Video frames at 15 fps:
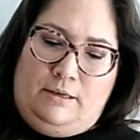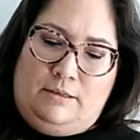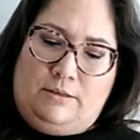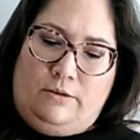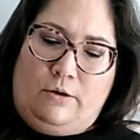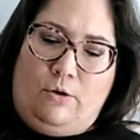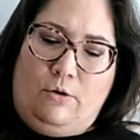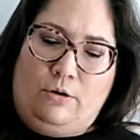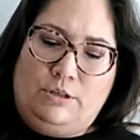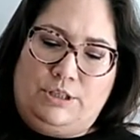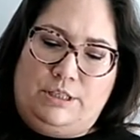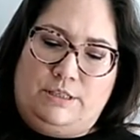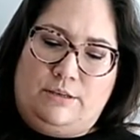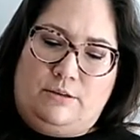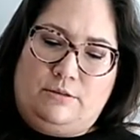So Kolsch
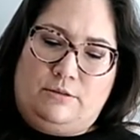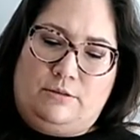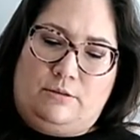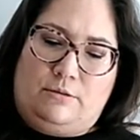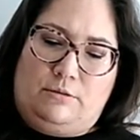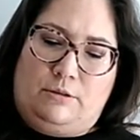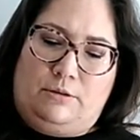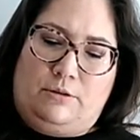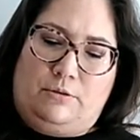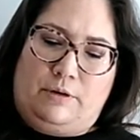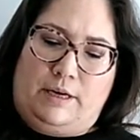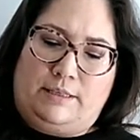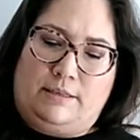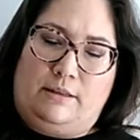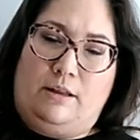is also known
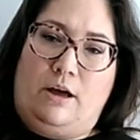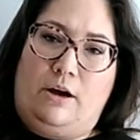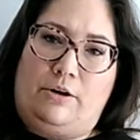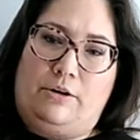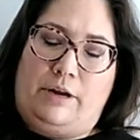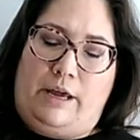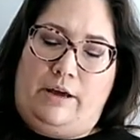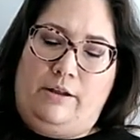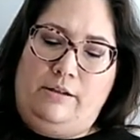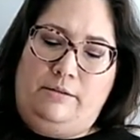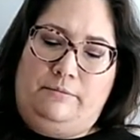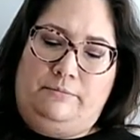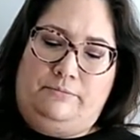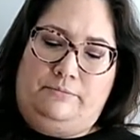as a lagered ale.